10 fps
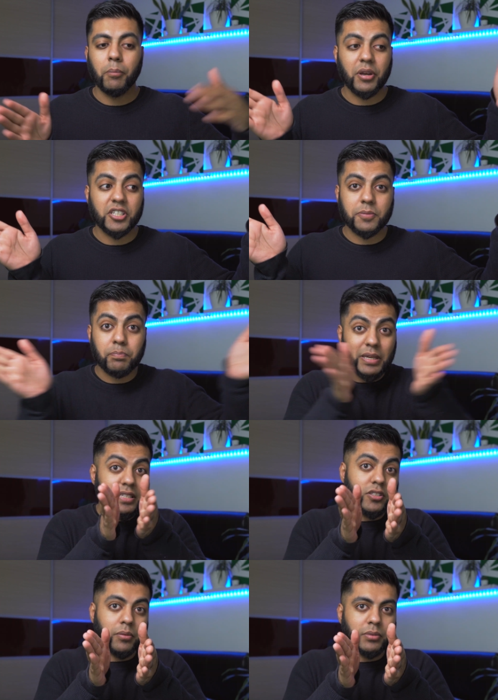But it
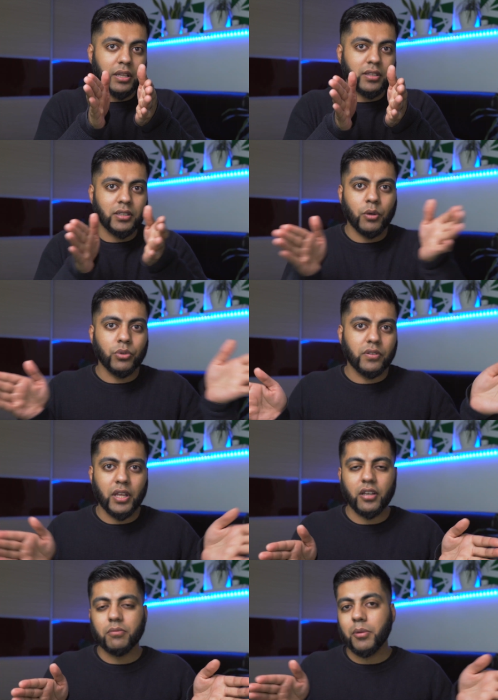speeds up that thing that would have
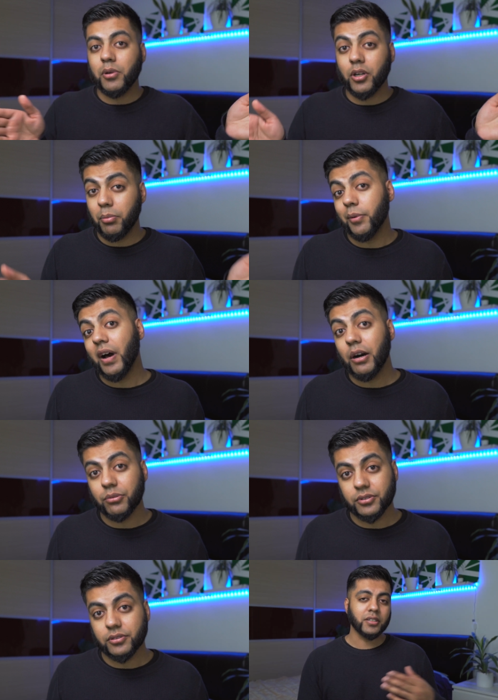taken maybe a couple of hours.